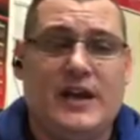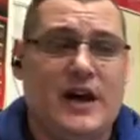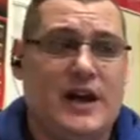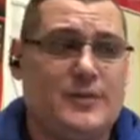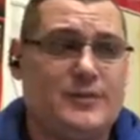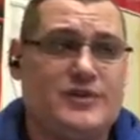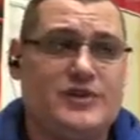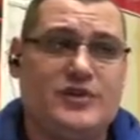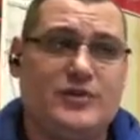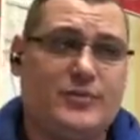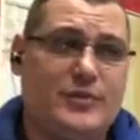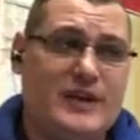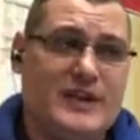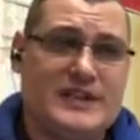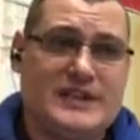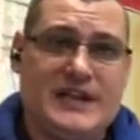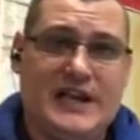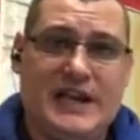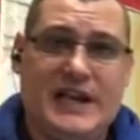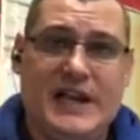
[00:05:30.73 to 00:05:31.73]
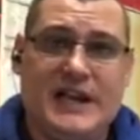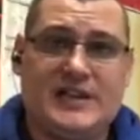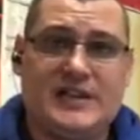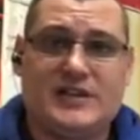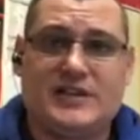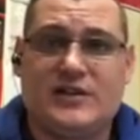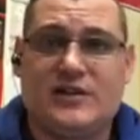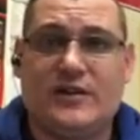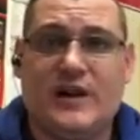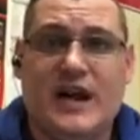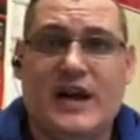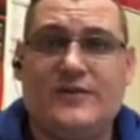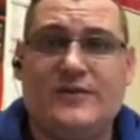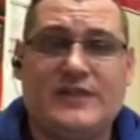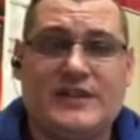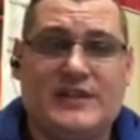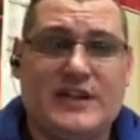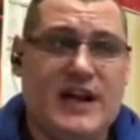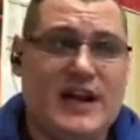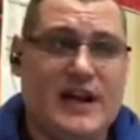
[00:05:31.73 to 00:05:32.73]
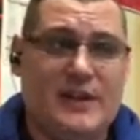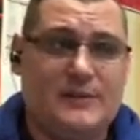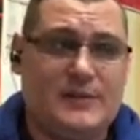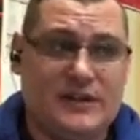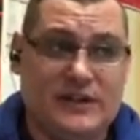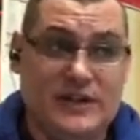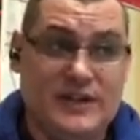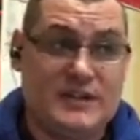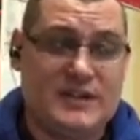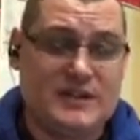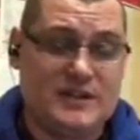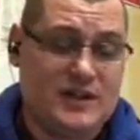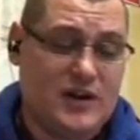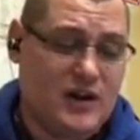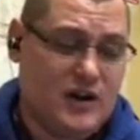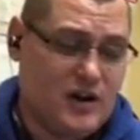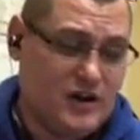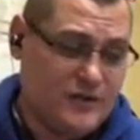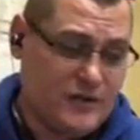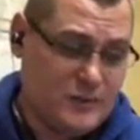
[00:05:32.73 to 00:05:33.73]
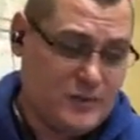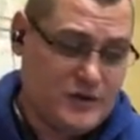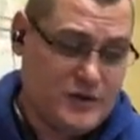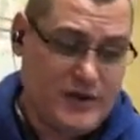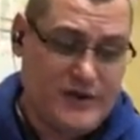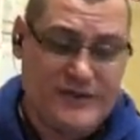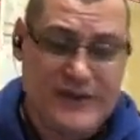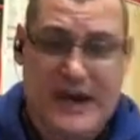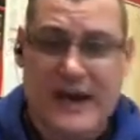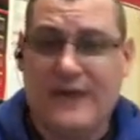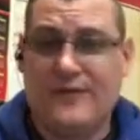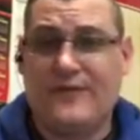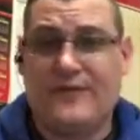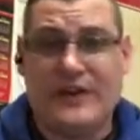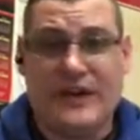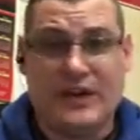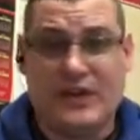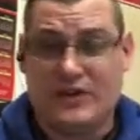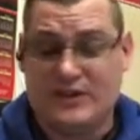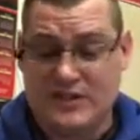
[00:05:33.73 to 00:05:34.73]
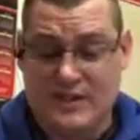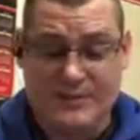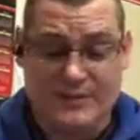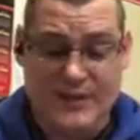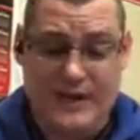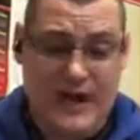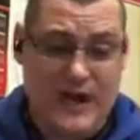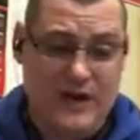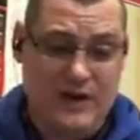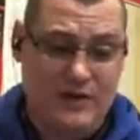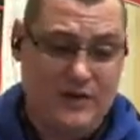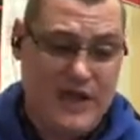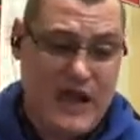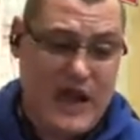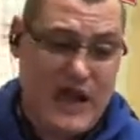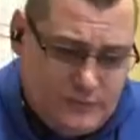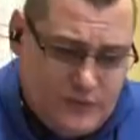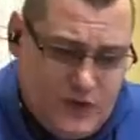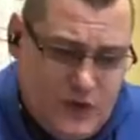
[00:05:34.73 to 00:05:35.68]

I'm too busy and I just don't have the time to listen to all of them, so I've got to figure something out on that.